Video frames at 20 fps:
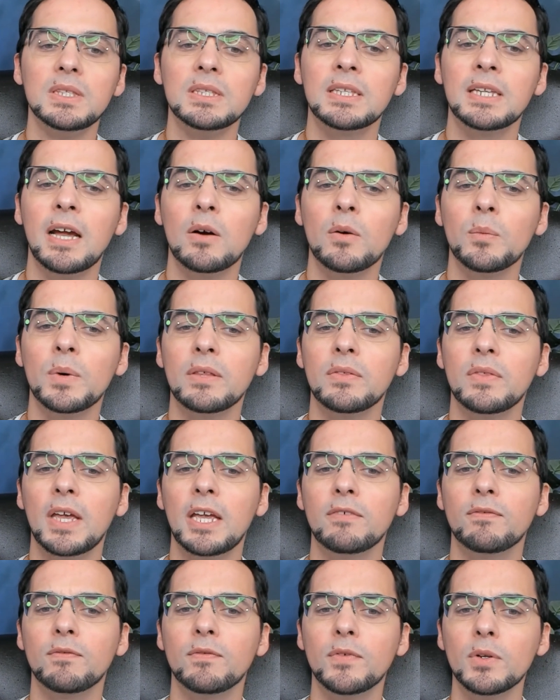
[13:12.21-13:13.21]
Now, with a
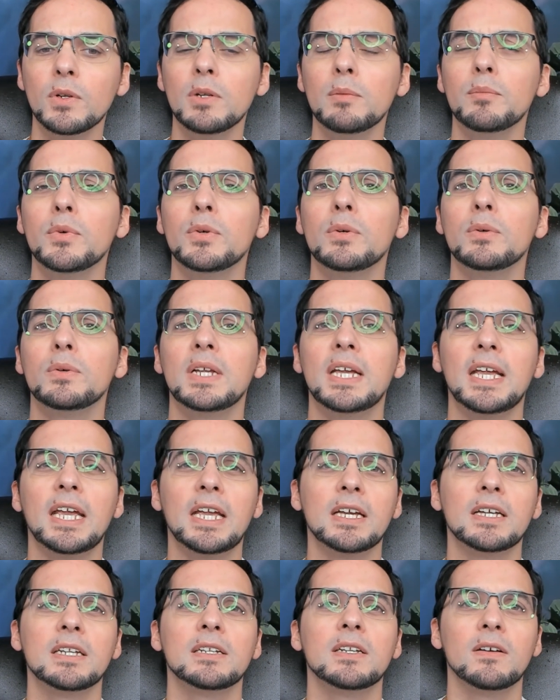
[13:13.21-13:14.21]
full moon
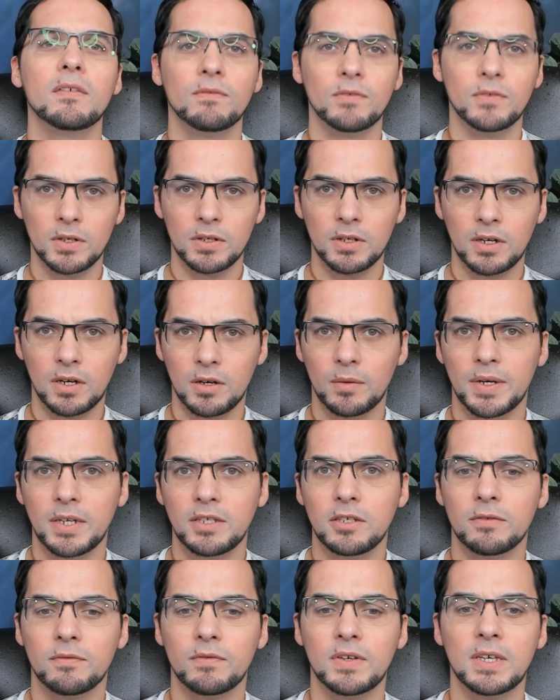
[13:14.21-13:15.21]
in Virgo, in
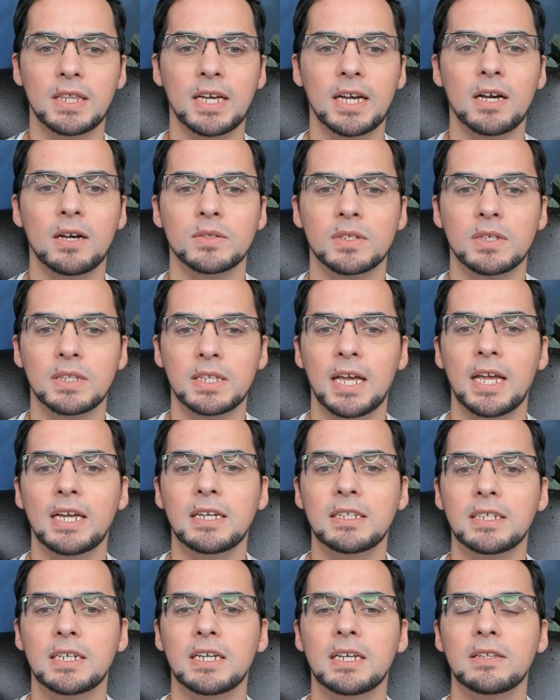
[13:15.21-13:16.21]
your fifth house on the
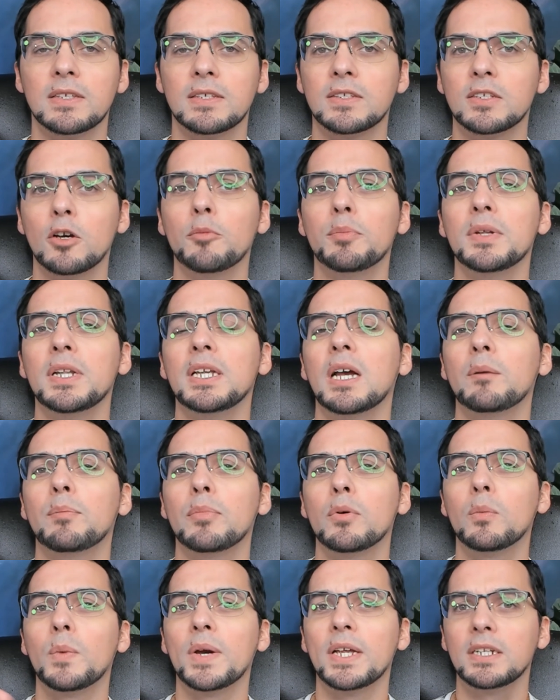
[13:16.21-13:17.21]
18th, it's opening up a
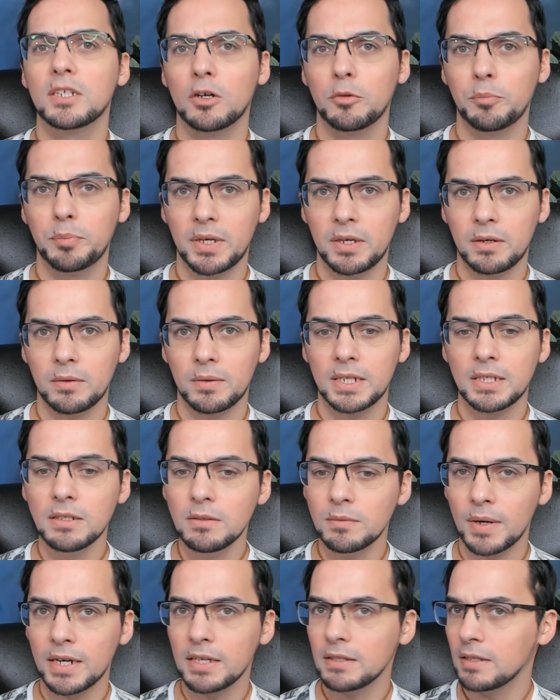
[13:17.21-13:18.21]
window period,
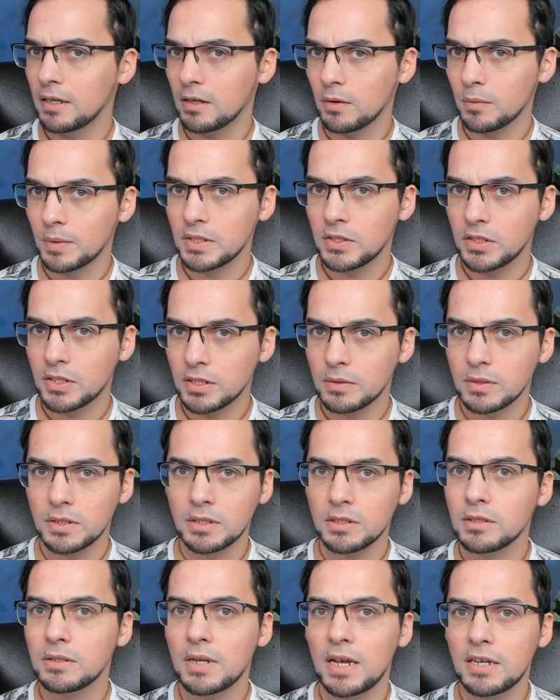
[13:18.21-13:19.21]
right? They always do, the
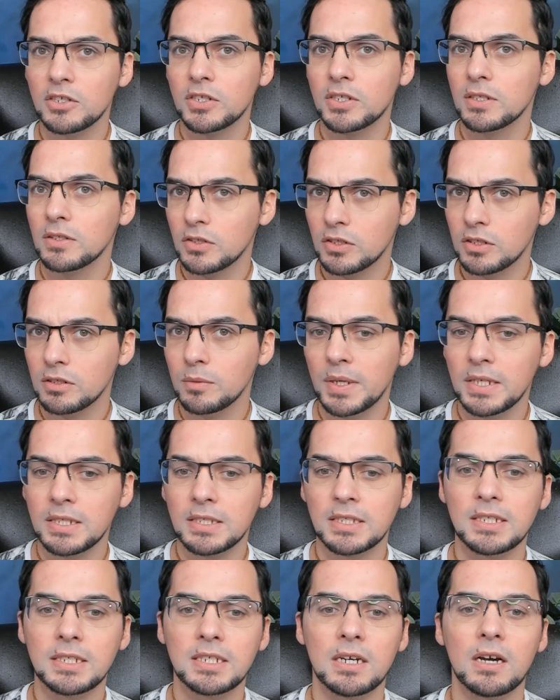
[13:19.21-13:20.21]
lunations, 2 weeks
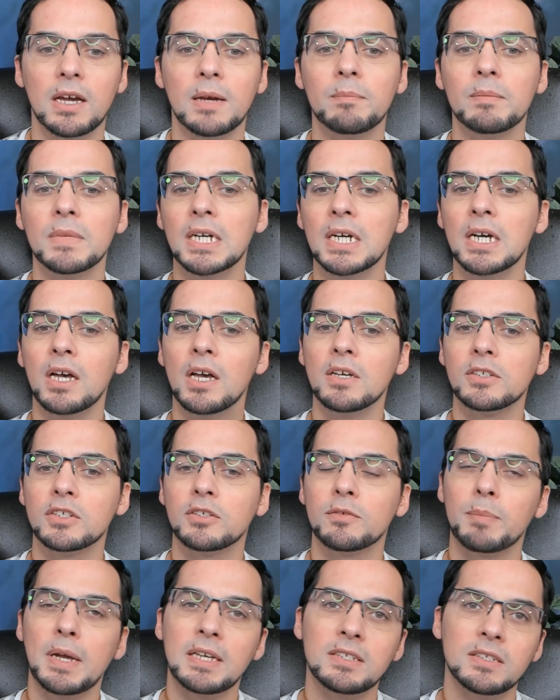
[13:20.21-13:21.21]
at a time. So
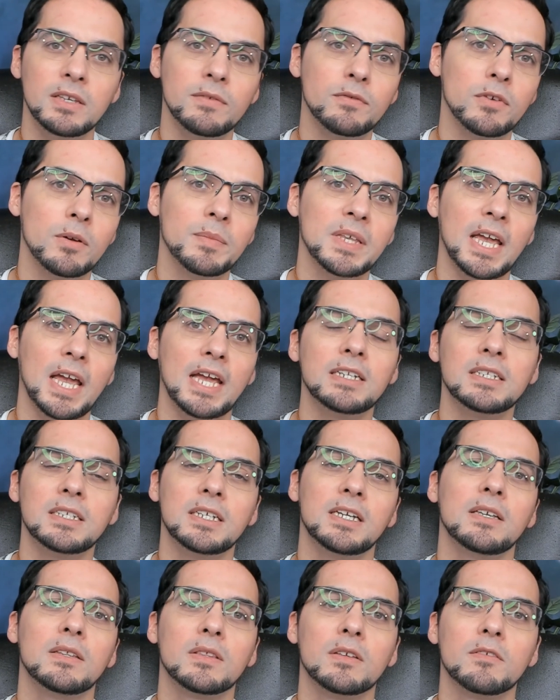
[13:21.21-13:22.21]
basically from the
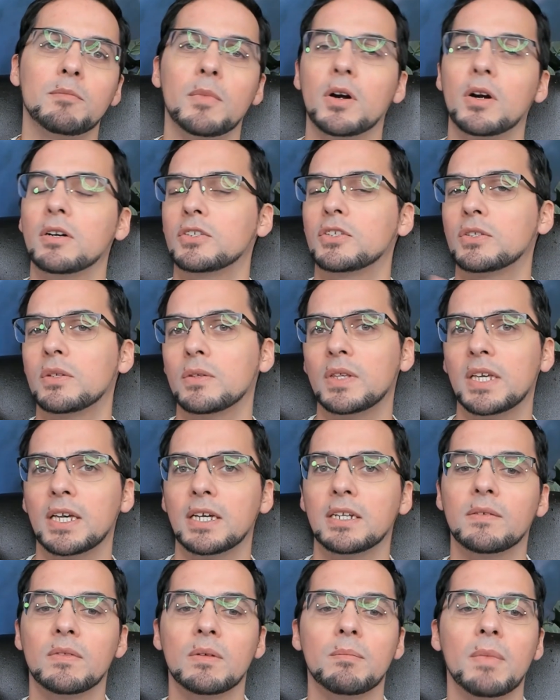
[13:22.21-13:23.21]
18th of March through the end
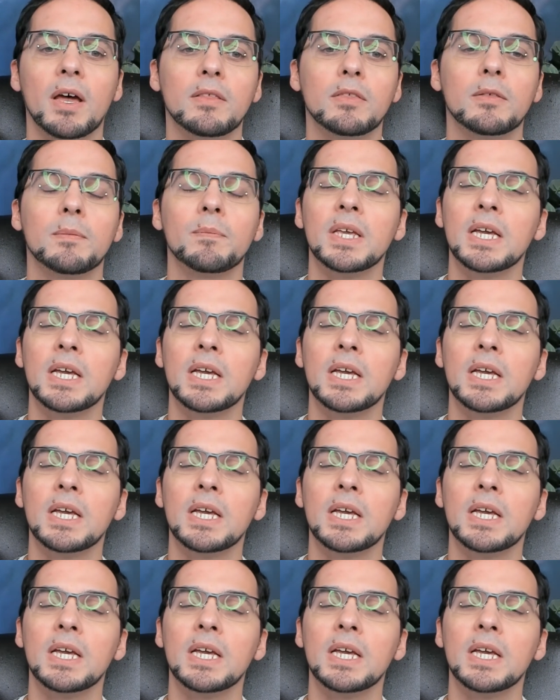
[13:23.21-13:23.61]
of the month.